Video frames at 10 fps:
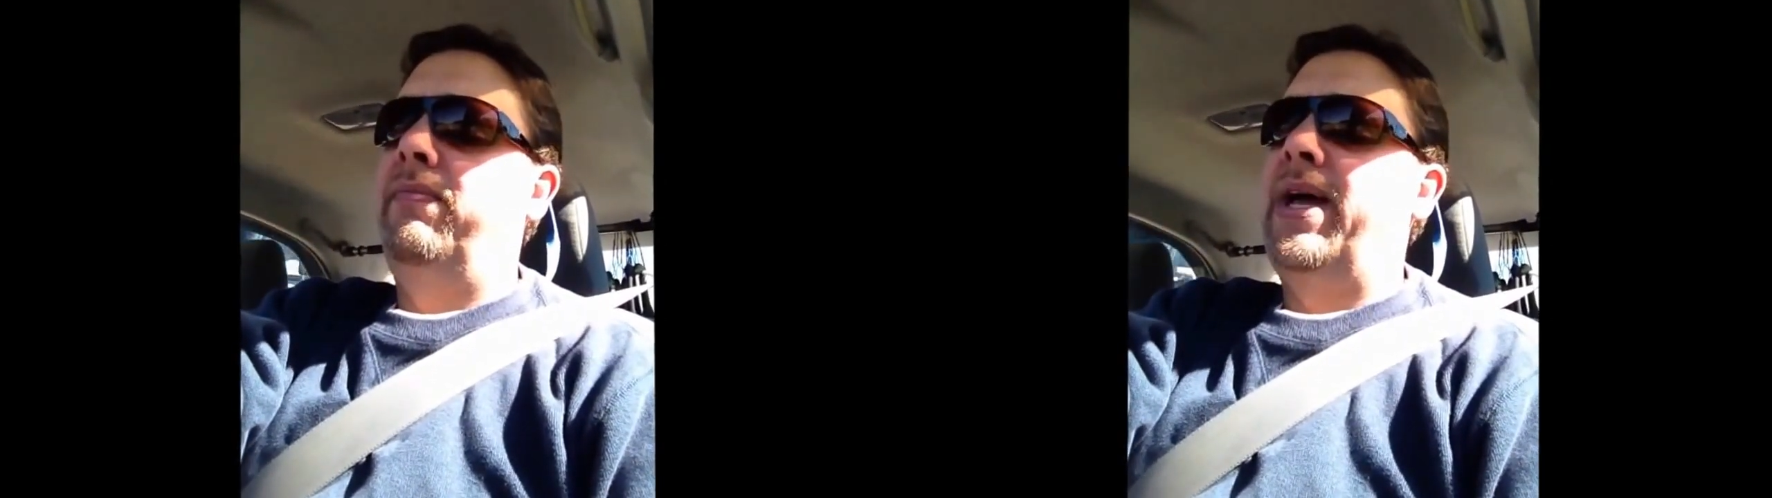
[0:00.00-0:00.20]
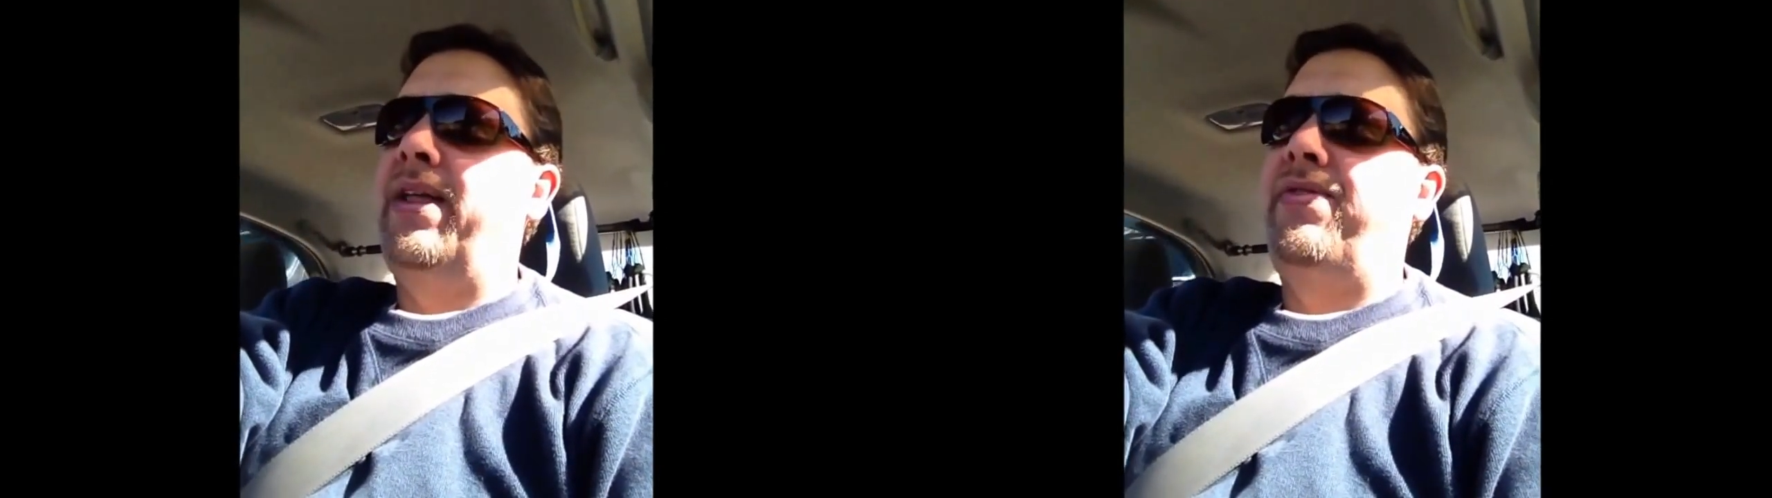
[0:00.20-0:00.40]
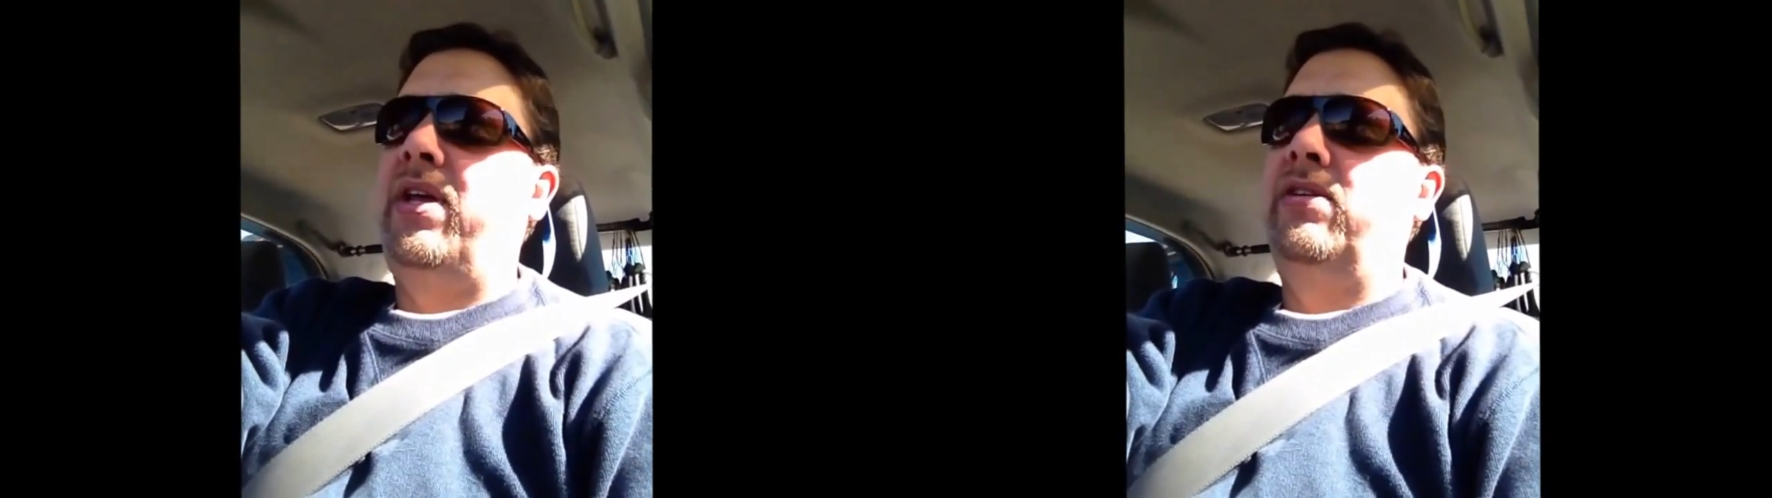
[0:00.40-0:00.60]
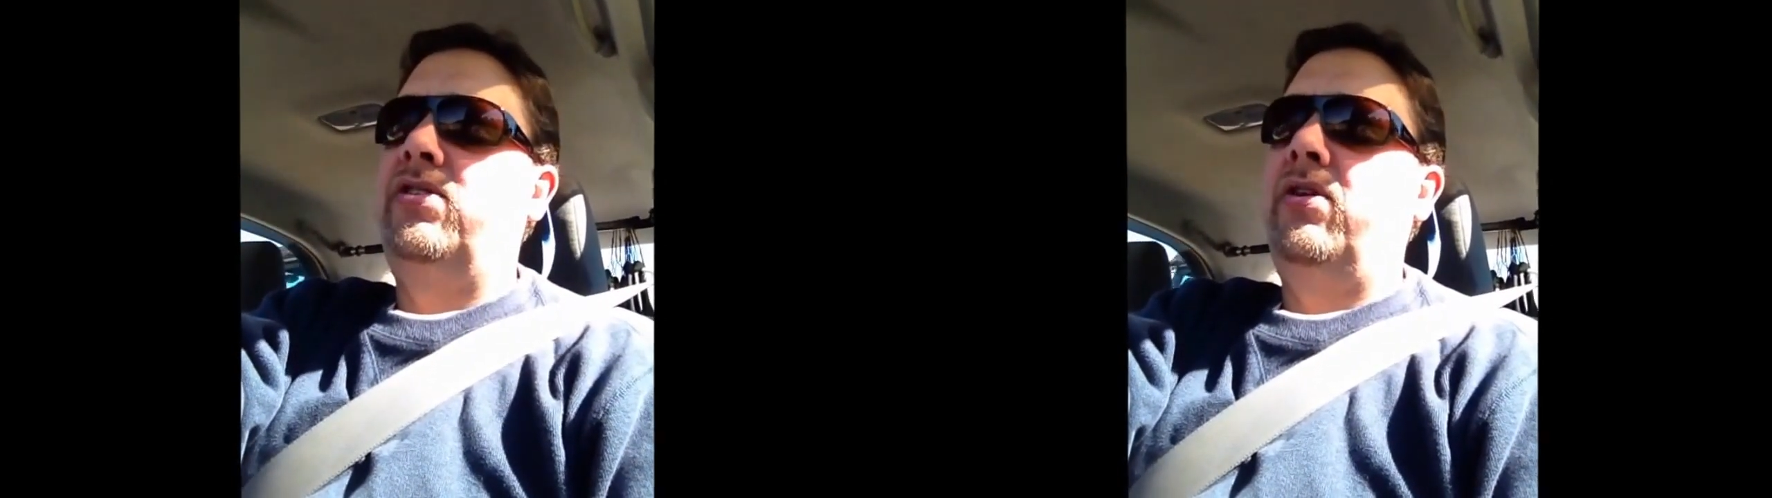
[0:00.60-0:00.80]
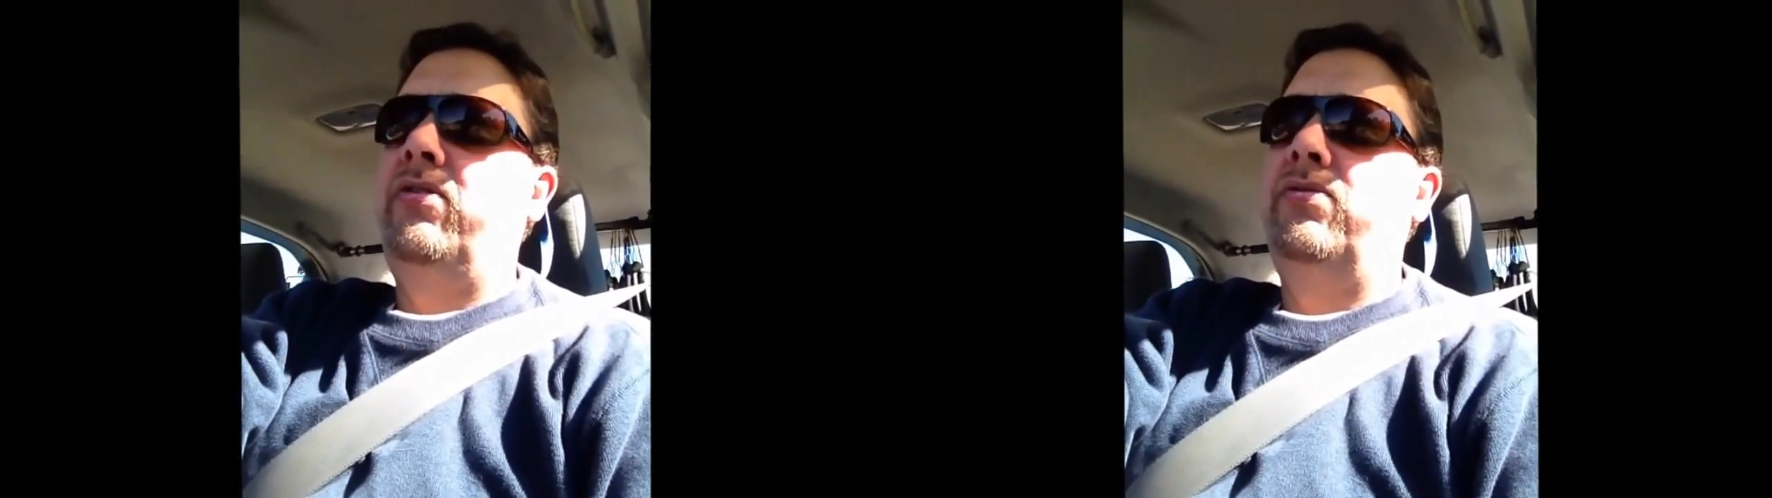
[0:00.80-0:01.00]
bad things
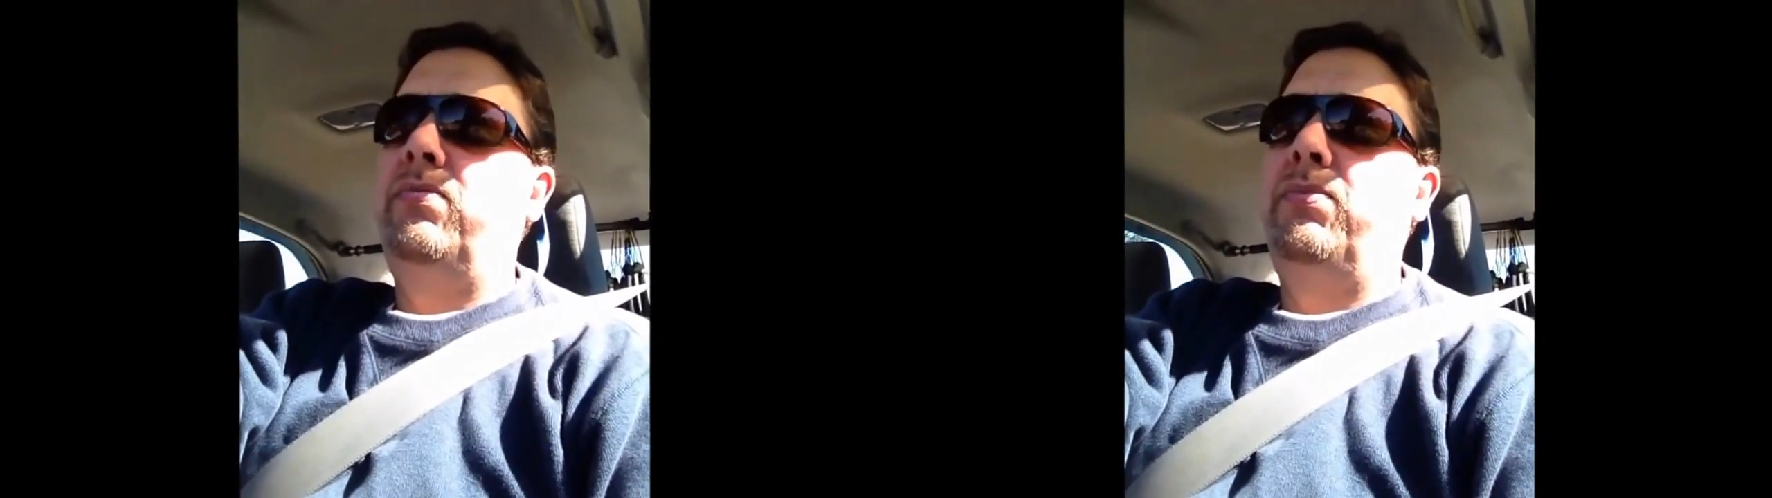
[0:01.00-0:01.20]
too,